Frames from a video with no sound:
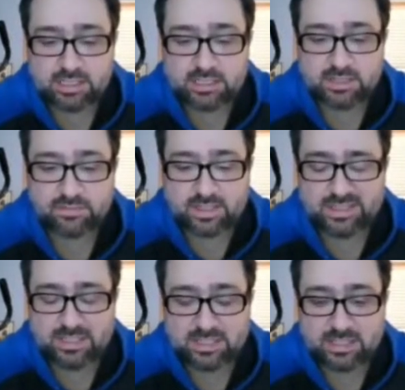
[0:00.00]
His
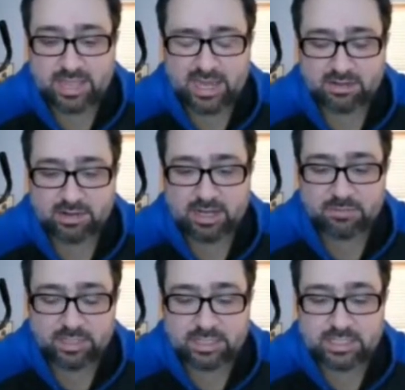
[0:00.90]
defense isn't that
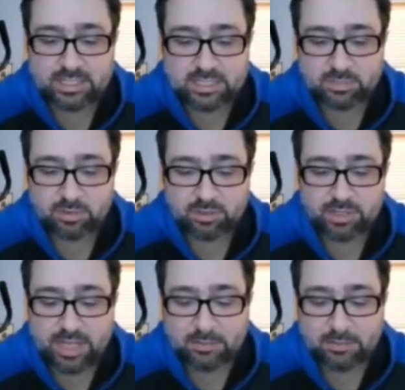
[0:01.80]
great, but he's supporting.